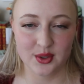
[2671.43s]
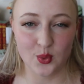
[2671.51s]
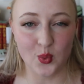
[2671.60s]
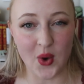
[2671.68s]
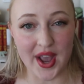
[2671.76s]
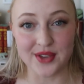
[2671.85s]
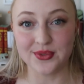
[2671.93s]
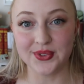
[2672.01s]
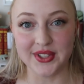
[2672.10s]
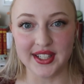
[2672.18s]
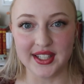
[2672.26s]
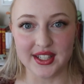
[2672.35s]

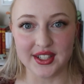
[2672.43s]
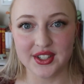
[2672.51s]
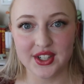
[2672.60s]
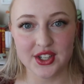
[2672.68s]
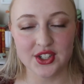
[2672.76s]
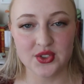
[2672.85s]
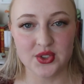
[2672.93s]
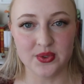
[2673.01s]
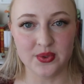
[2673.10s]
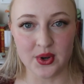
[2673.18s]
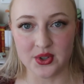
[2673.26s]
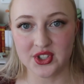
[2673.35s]
wifely
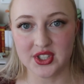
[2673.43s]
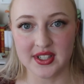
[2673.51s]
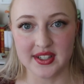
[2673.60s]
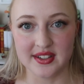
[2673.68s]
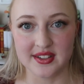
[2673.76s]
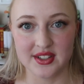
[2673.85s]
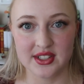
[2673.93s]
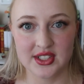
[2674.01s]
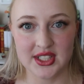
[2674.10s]
devotion